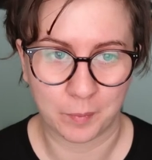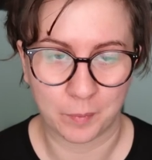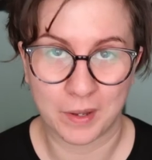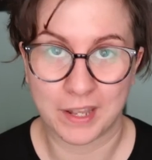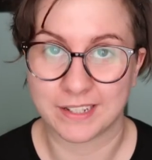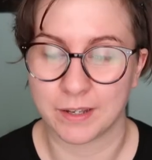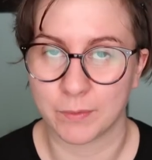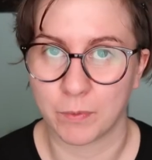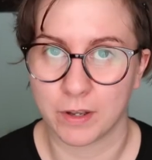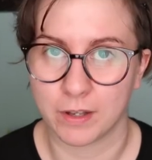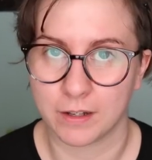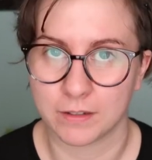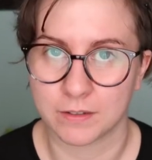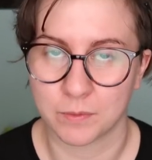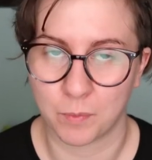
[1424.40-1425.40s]
it's a
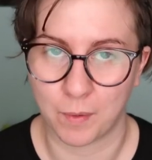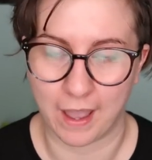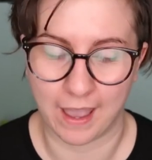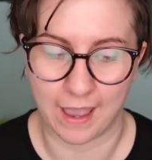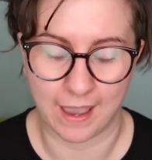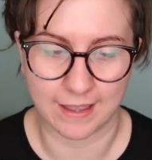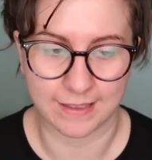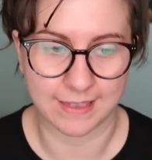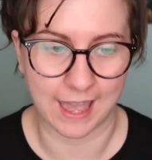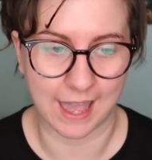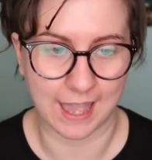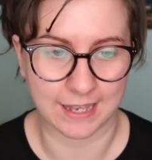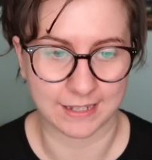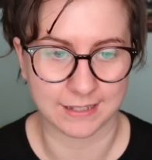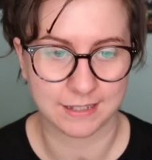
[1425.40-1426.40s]
world where
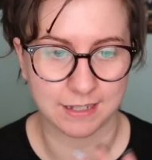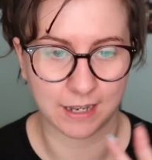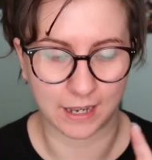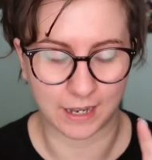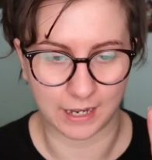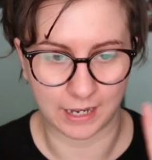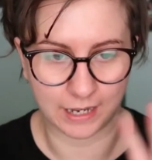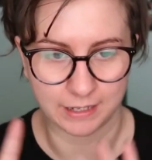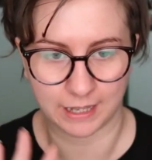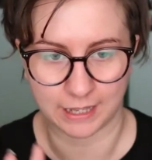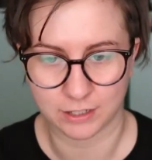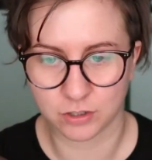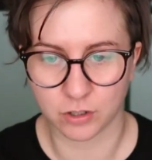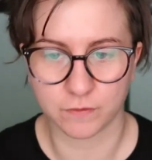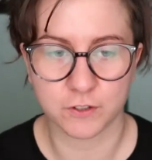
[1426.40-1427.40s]
there's
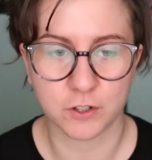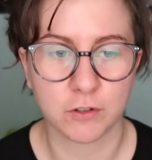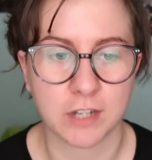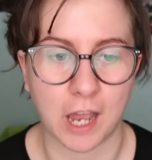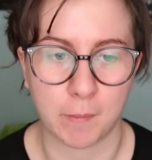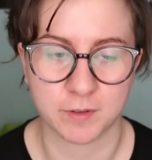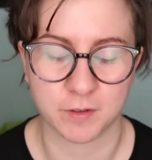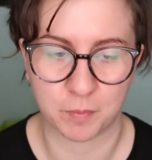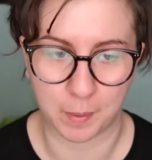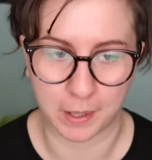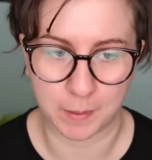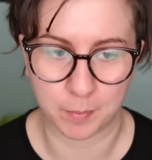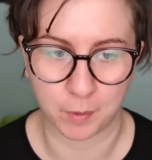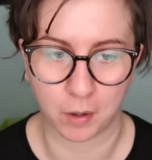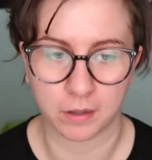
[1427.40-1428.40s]
like sort of two types of
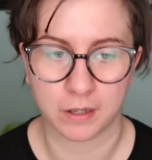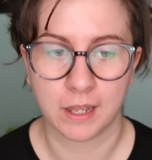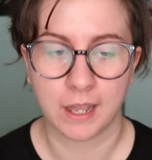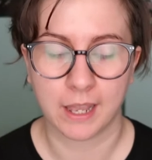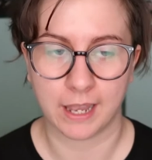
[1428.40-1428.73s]
people.